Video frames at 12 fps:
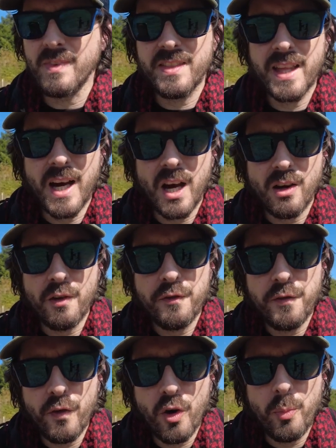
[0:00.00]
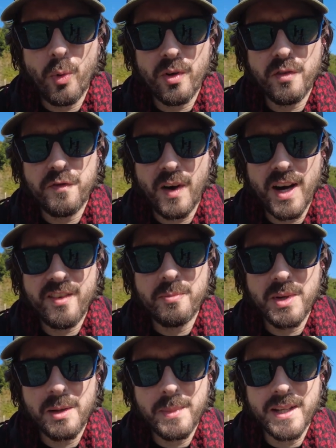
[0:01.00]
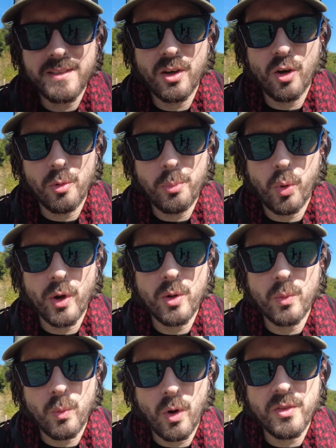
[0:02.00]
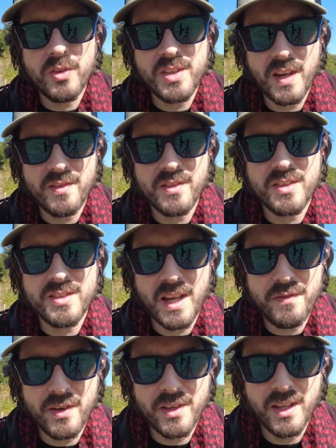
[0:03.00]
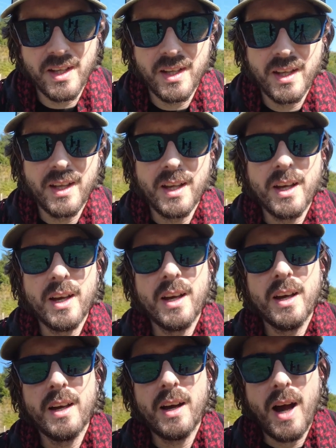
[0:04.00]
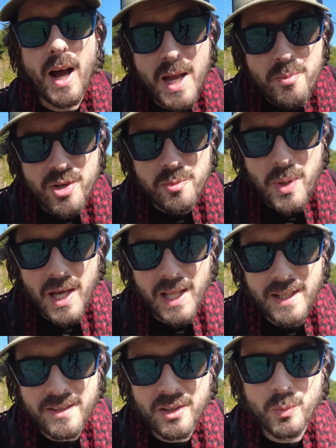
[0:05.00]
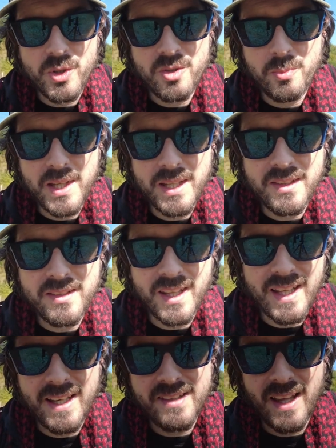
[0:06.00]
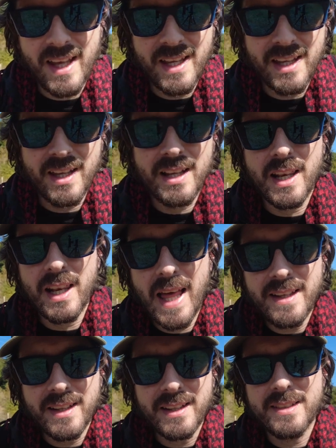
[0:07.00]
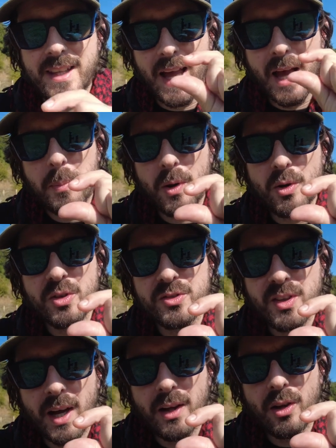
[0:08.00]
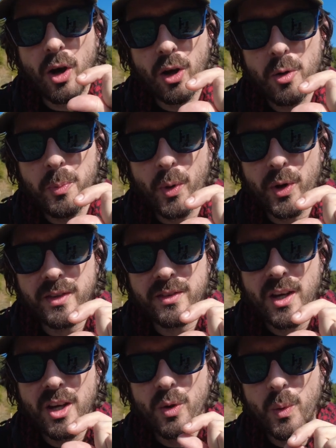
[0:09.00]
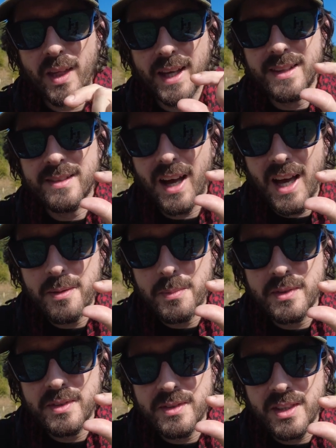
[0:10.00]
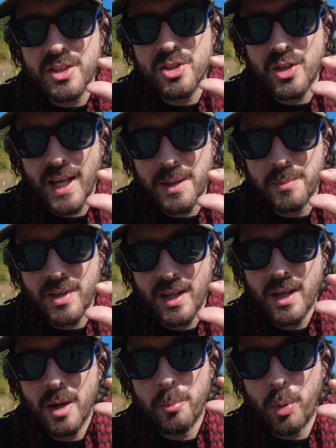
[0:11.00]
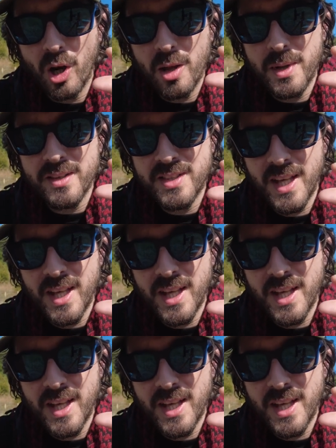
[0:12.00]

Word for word: They are a 4.5 millimeter or 0.177 hybrid pellet, which means it is a lead Diablo style hollow point with a diamond shaped polymer